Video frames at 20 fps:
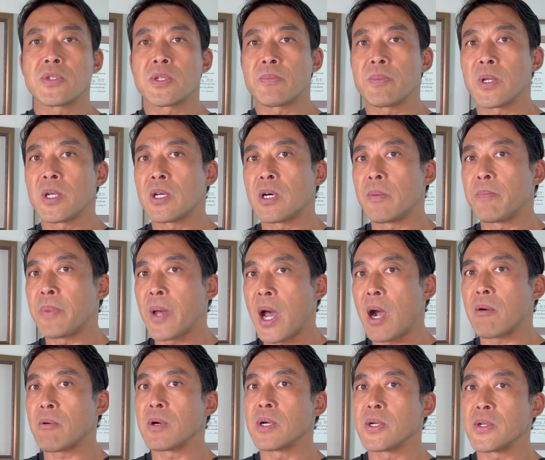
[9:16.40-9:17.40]
something called
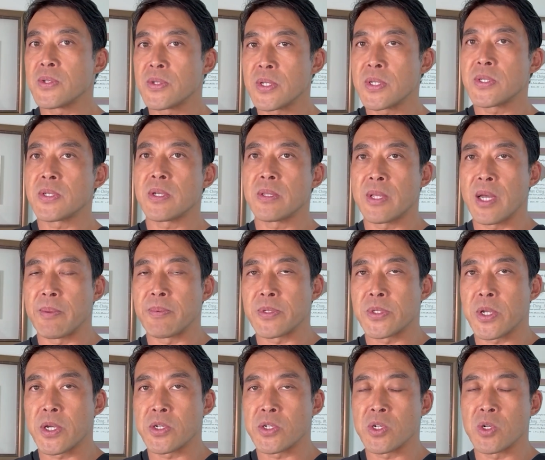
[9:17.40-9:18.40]
power-assisted
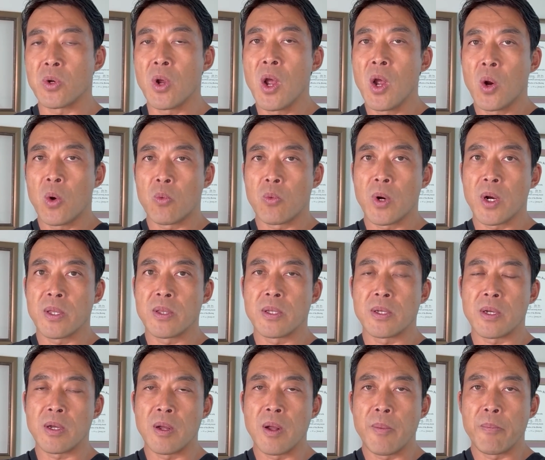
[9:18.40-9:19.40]
liposuction, where
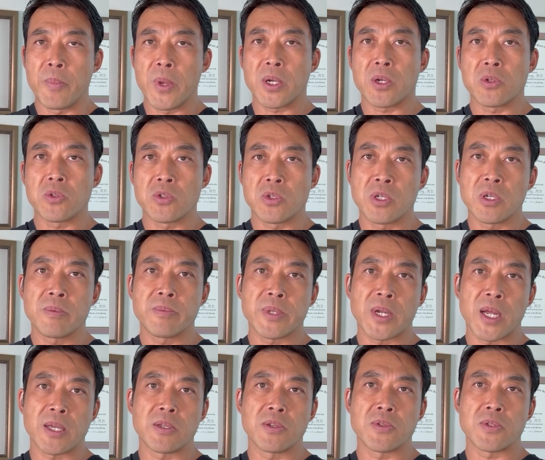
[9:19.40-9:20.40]
the metal tube that
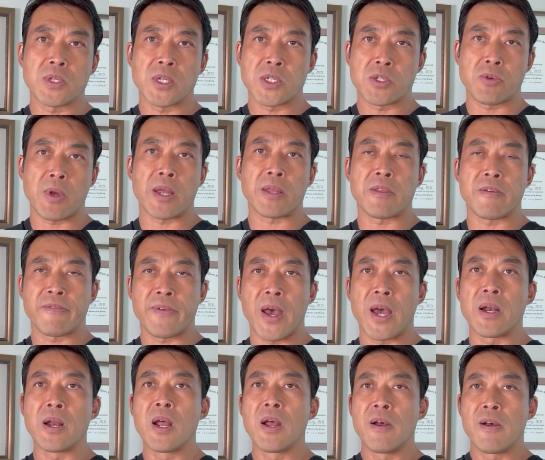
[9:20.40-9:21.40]
I use to extract the
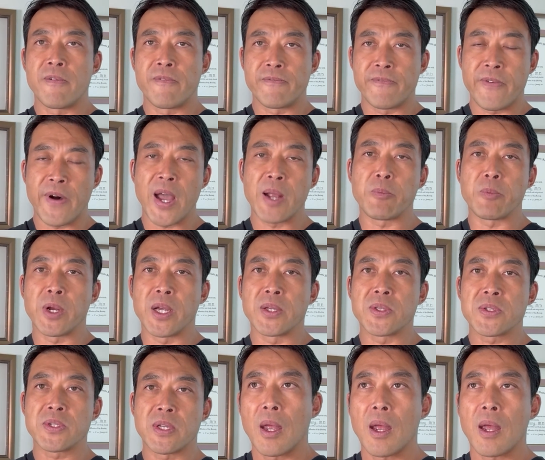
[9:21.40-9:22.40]
fat
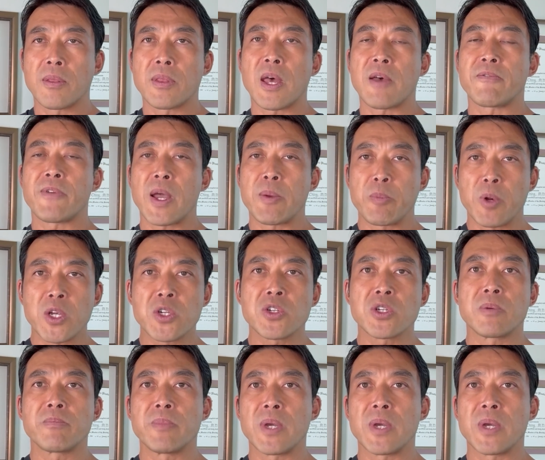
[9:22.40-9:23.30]
vibrates. And that vibration